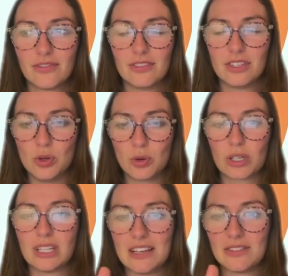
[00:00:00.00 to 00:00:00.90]

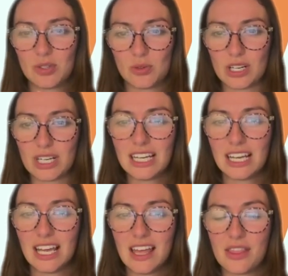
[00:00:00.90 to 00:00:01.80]
your life story,
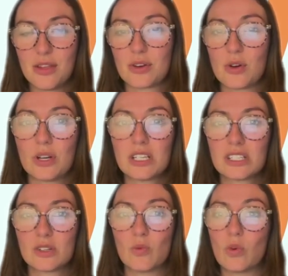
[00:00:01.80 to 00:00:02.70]
they're
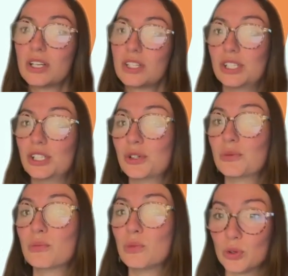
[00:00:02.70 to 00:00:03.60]
going to want to know
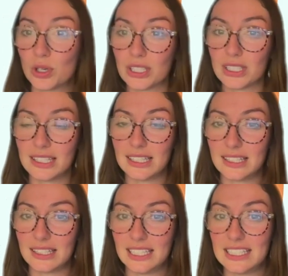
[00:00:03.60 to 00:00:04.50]

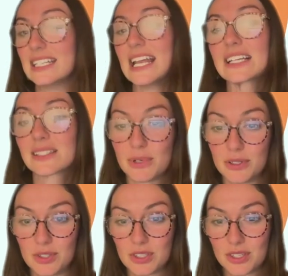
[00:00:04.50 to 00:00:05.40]
more in the next
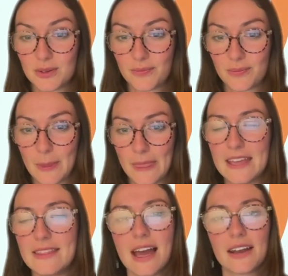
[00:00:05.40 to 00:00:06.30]
post.
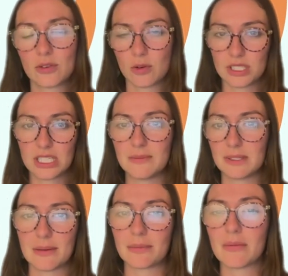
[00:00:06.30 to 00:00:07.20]
And that, of course,
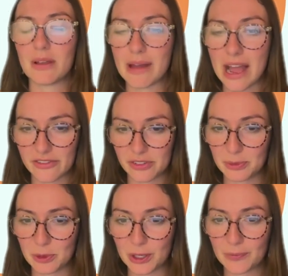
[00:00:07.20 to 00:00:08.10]
keeps them coming back for
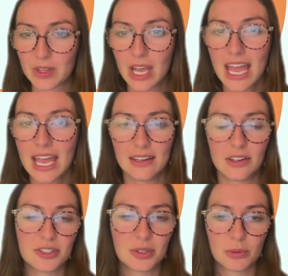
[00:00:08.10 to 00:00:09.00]
more. And
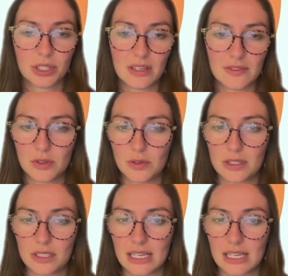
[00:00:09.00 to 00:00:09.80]
also really gives you,